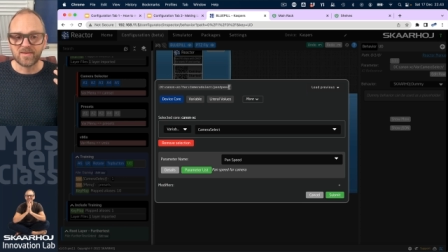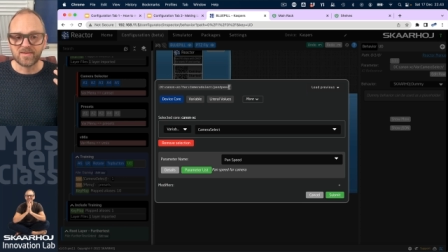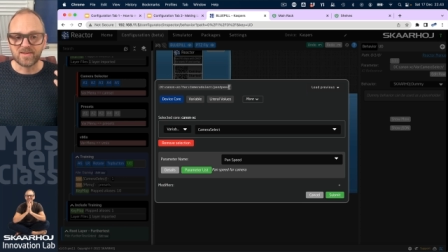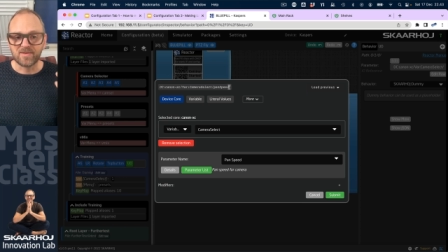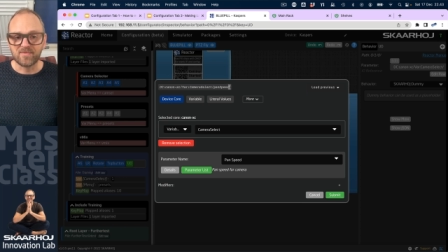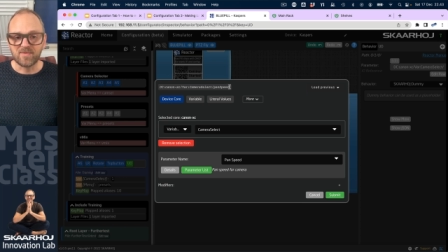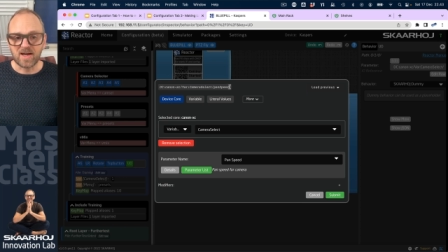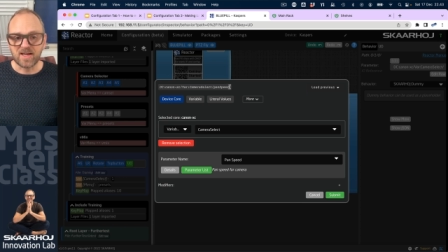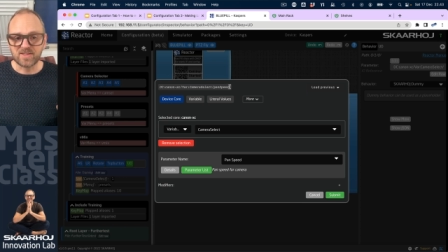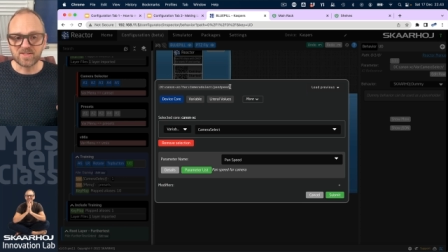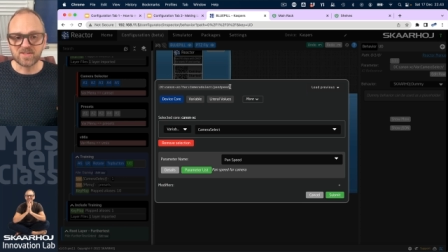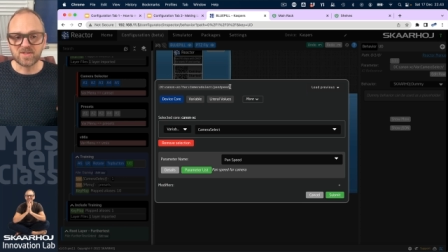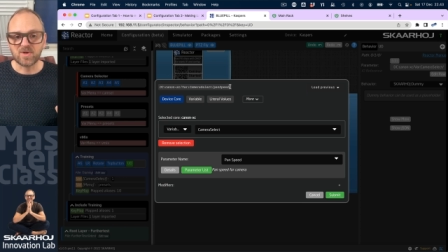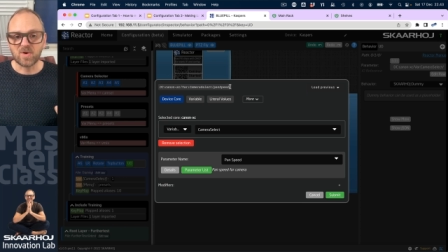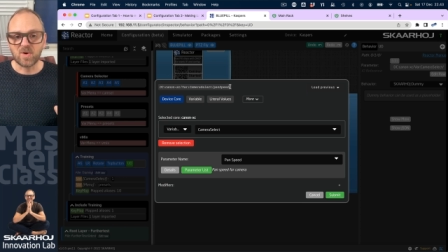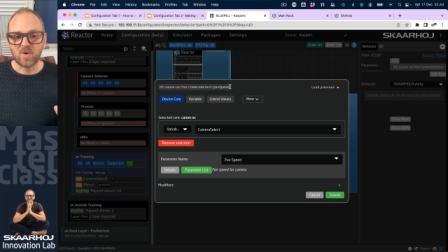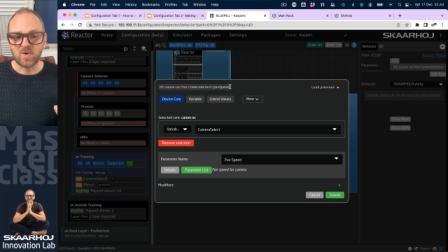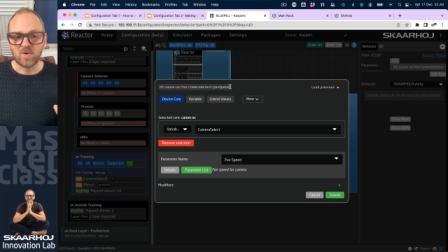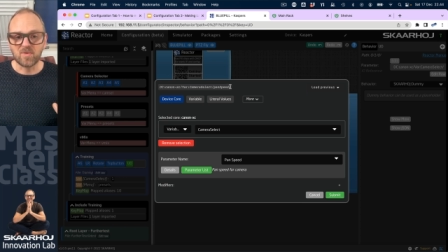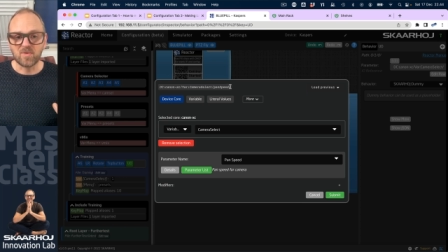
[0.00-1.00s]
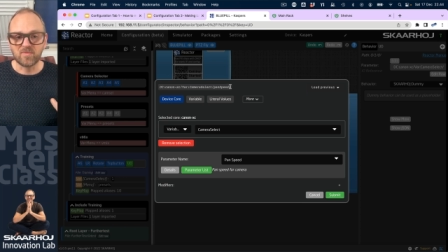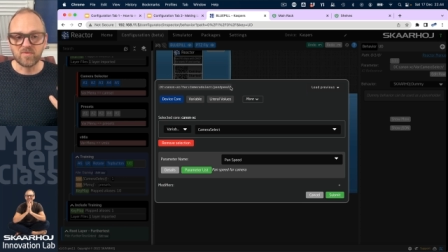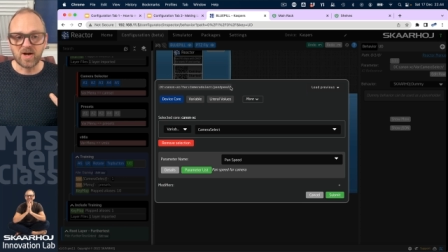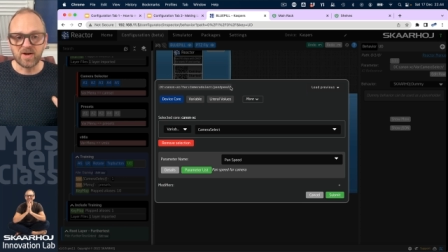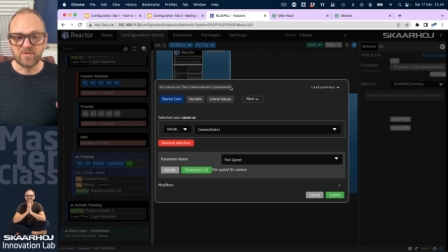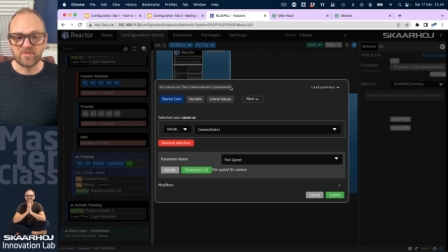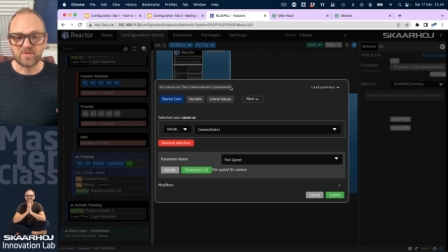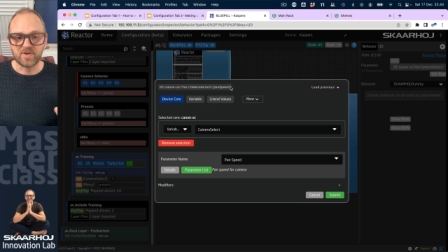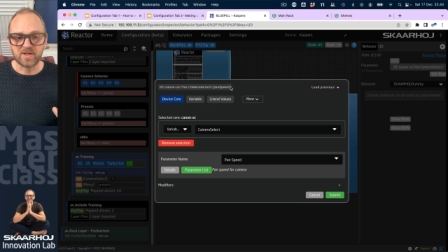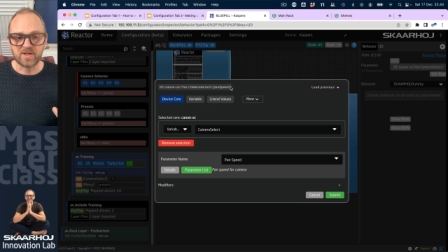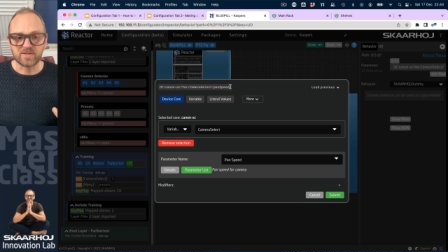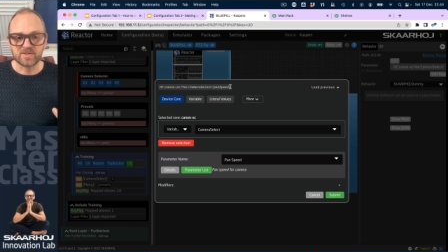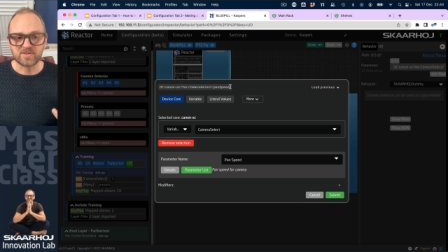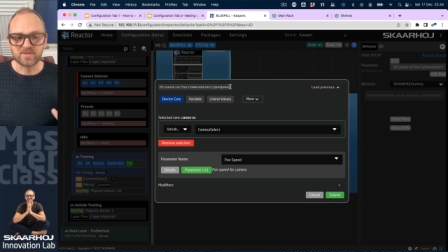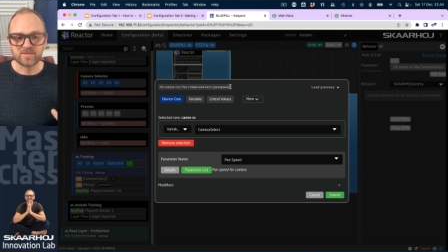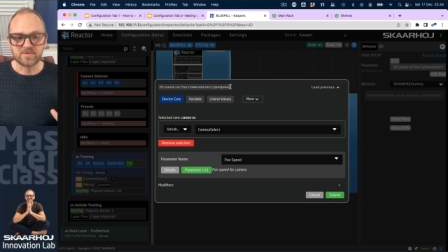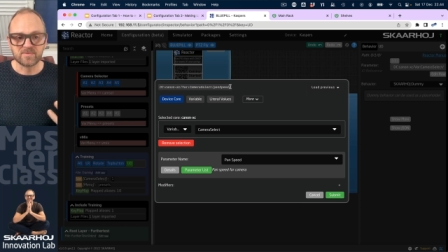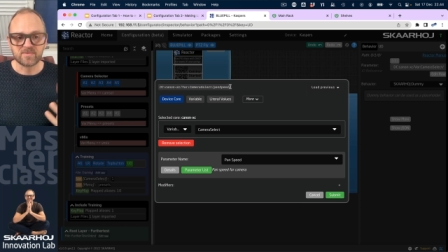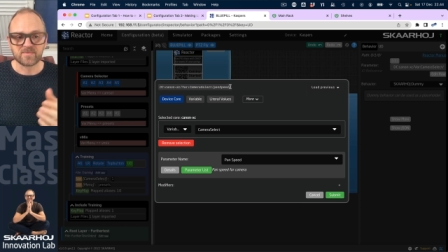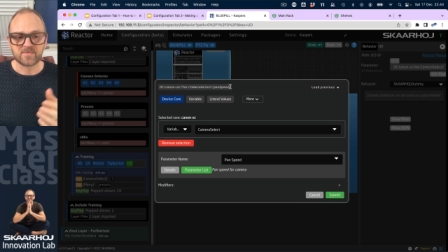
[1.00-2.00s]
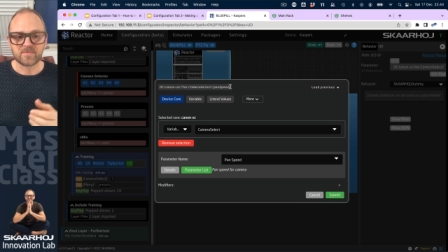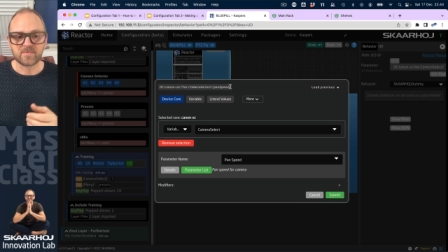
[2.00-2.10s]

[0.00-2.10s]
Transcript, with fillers: device core reference.